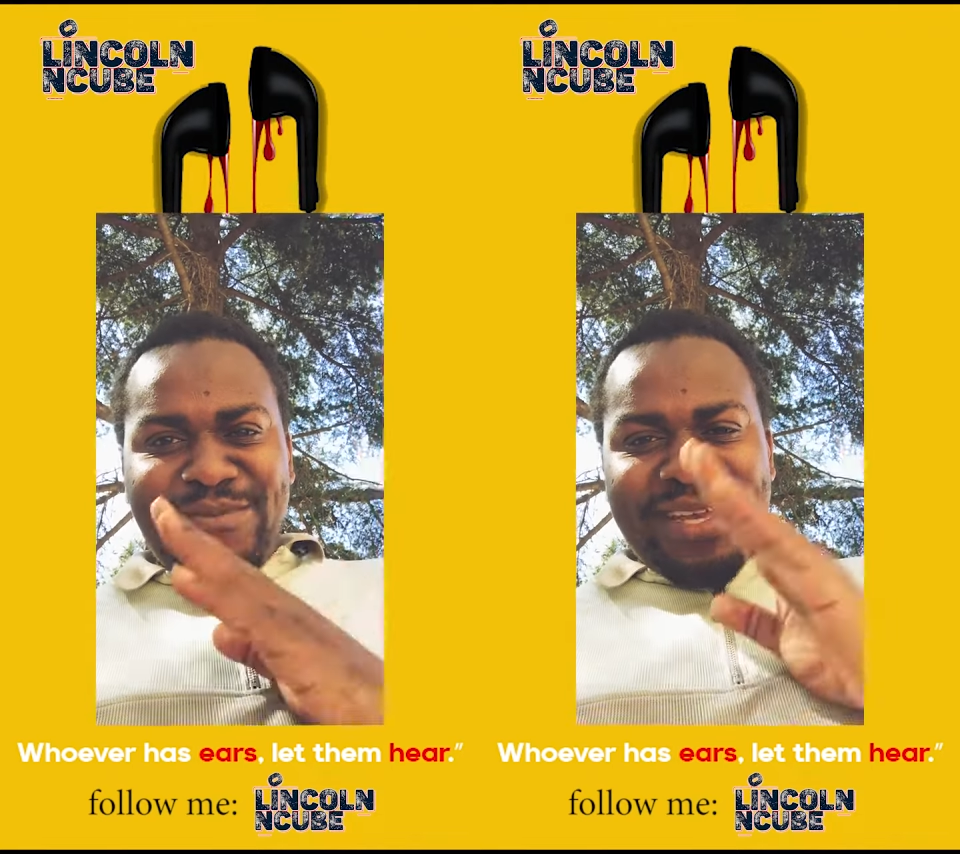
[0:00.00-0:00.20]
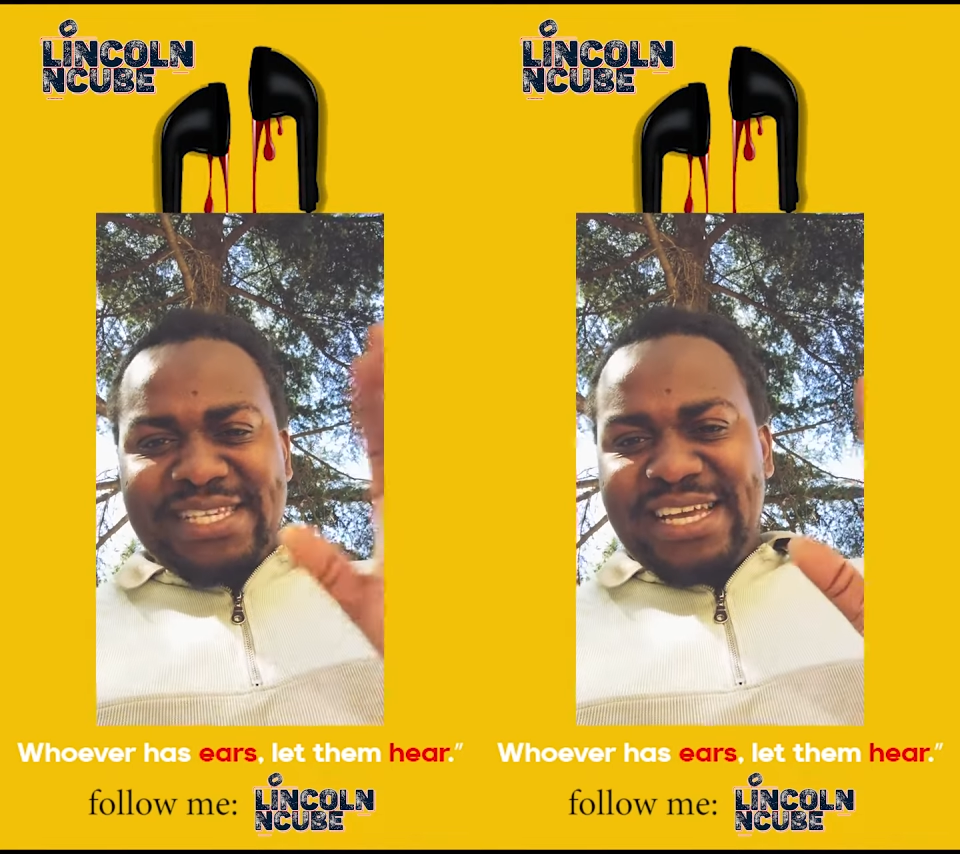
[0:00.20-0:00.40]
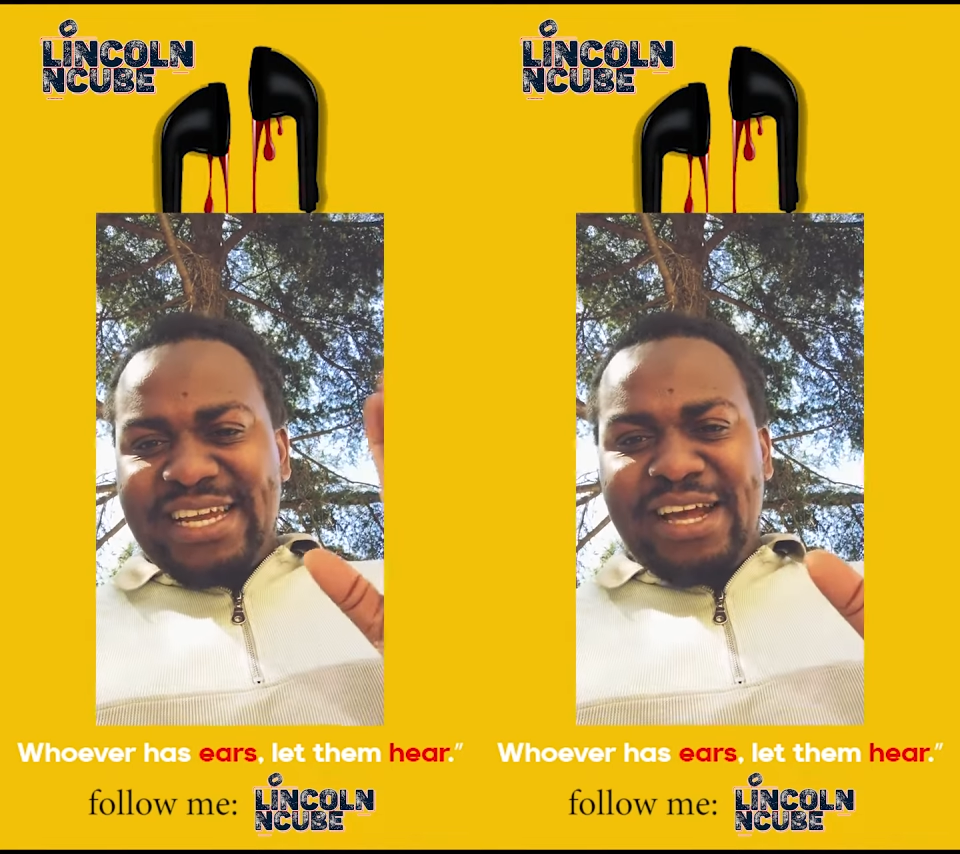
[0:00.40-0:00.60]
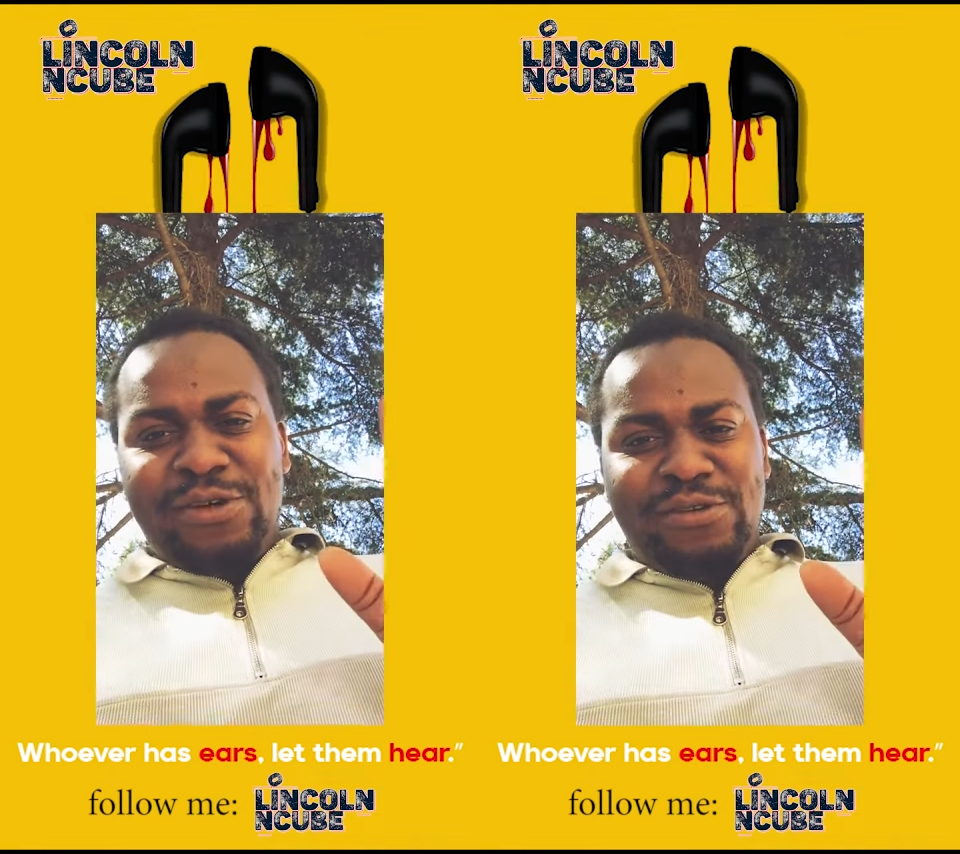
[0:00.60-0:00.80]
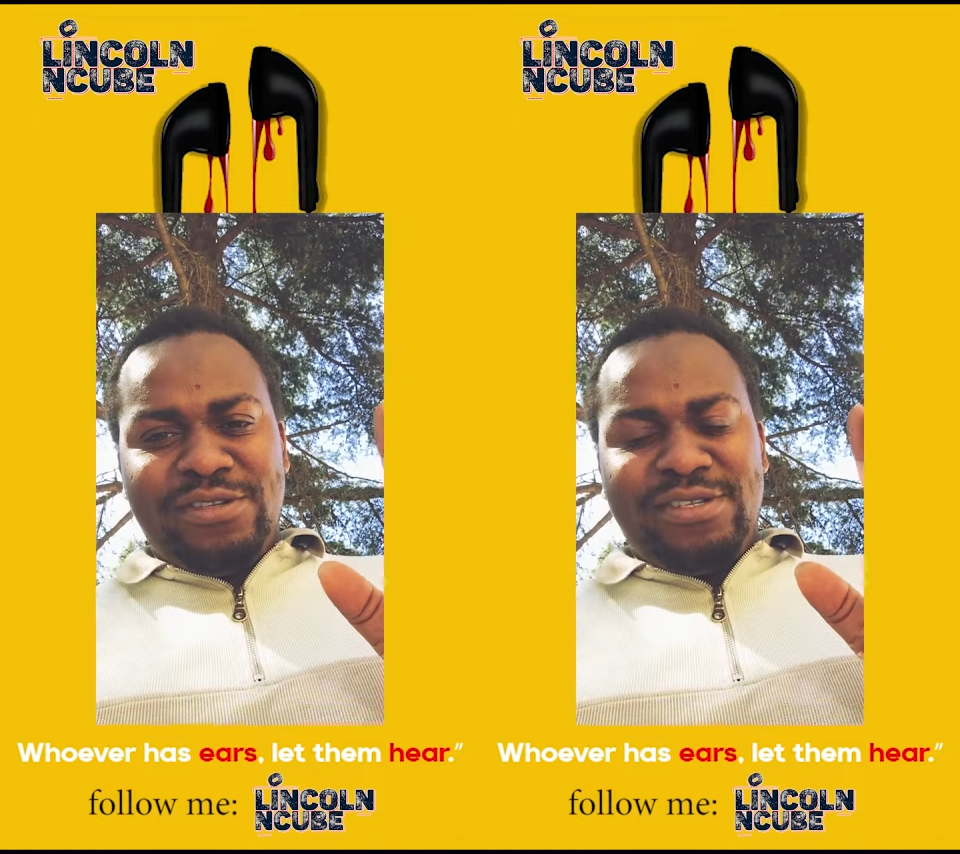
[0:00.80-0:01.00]
mess
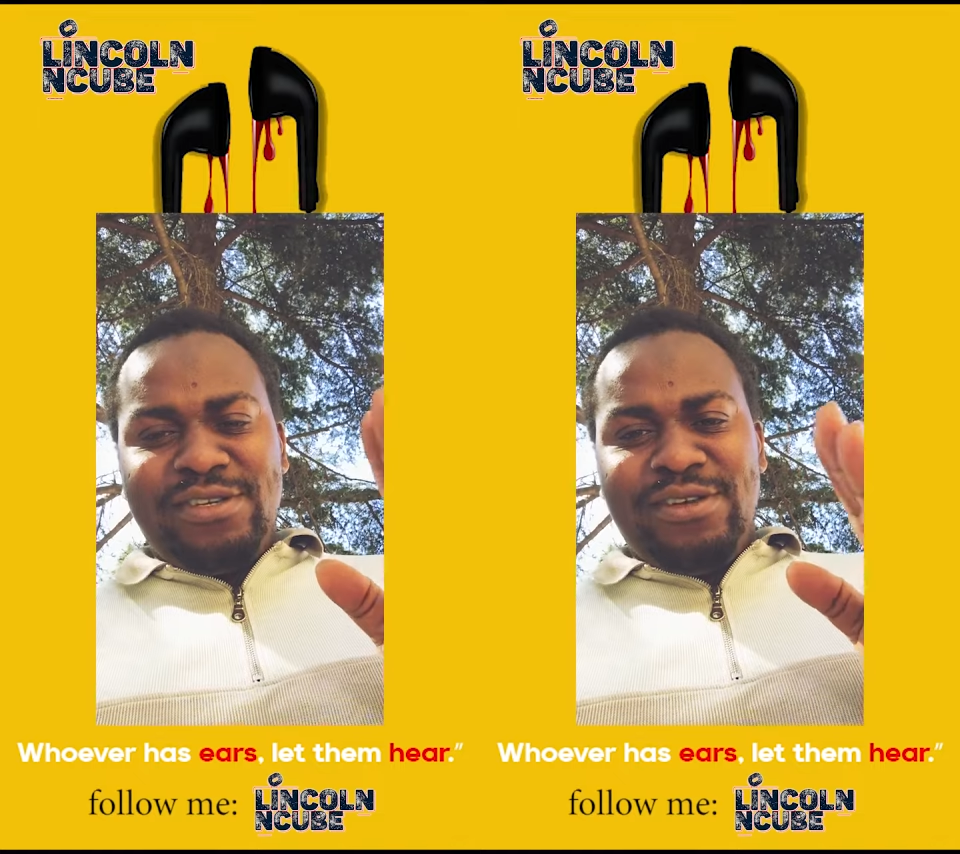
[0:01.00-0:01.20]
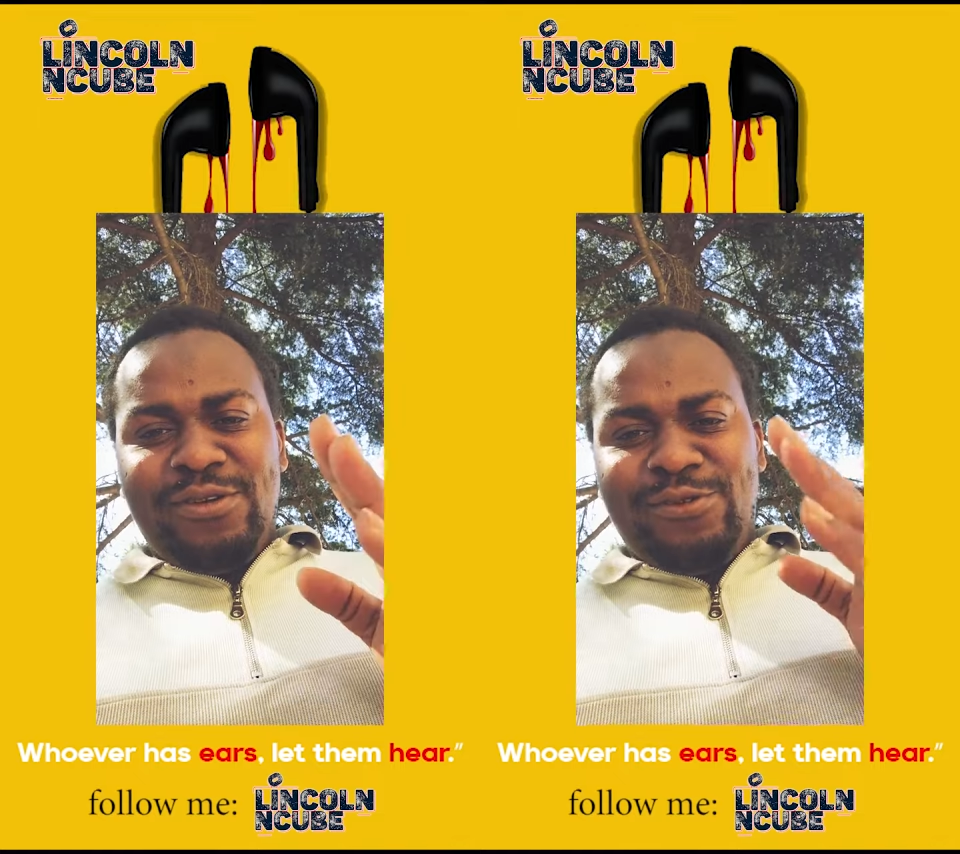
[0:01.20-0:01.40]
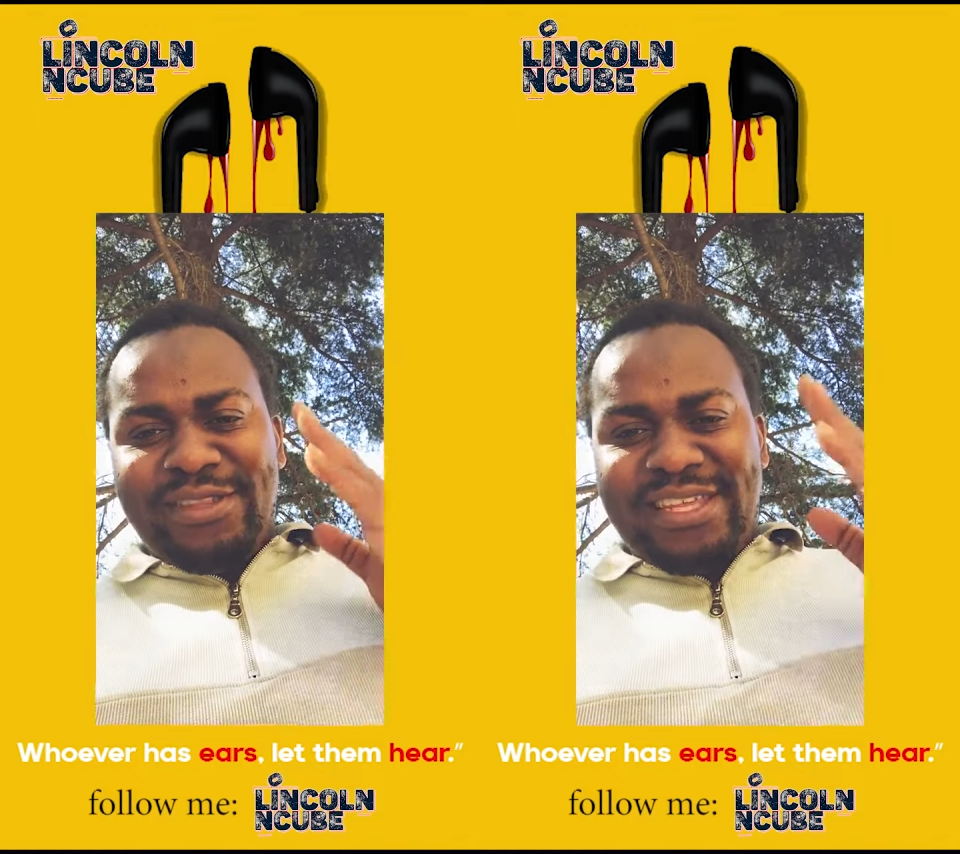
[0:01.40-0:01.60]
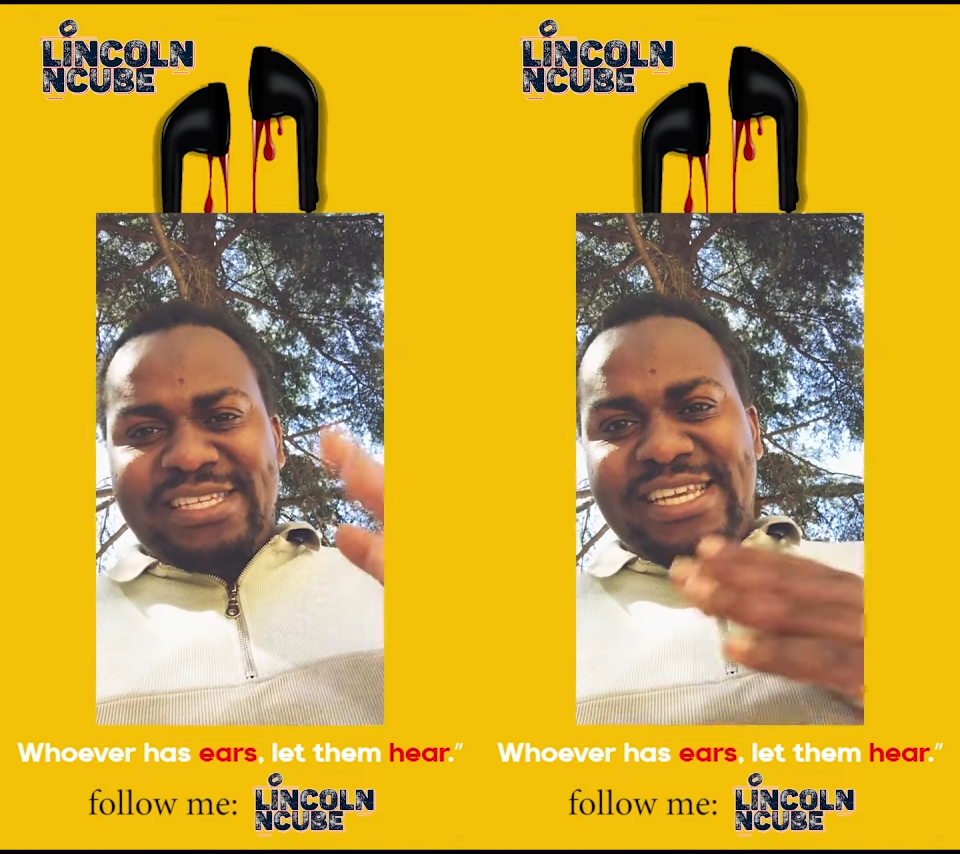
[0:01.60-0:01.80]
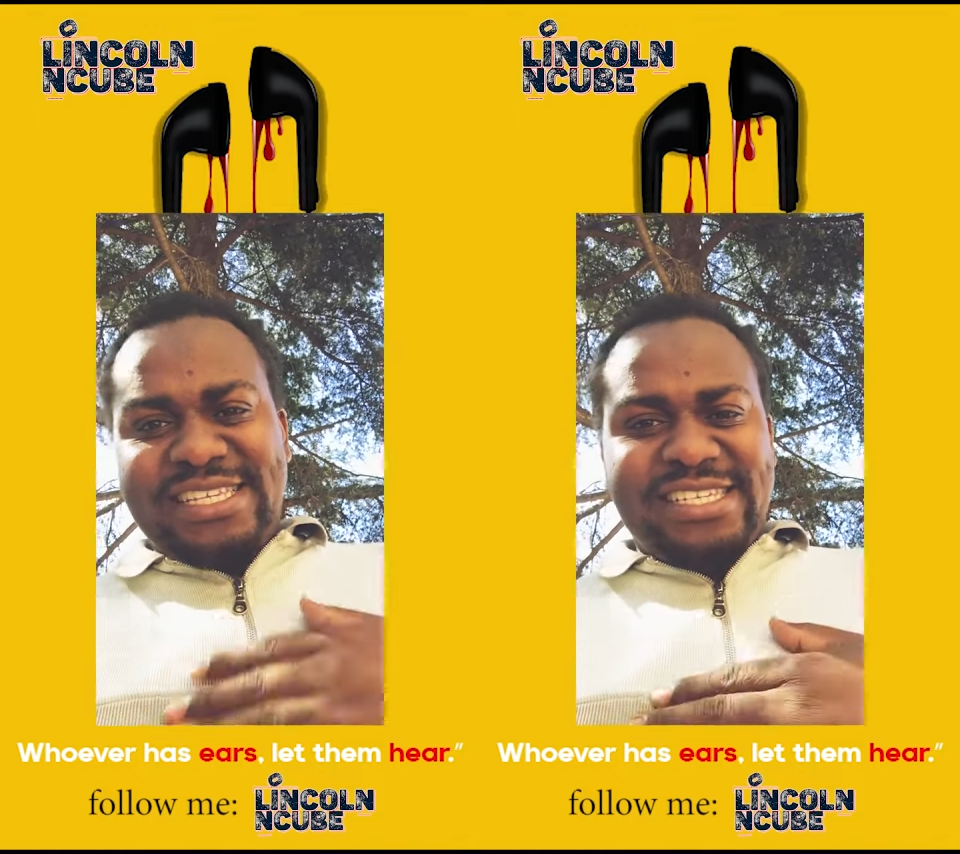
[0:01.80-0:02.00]
around with the
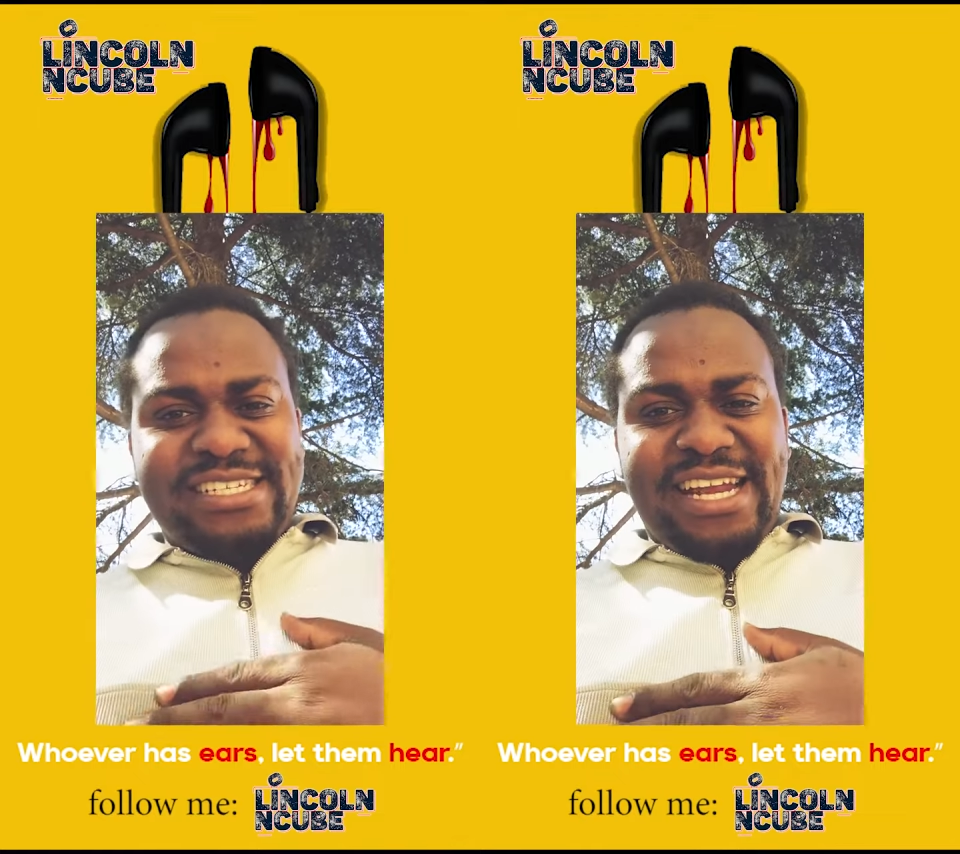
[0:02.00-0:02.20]
taxi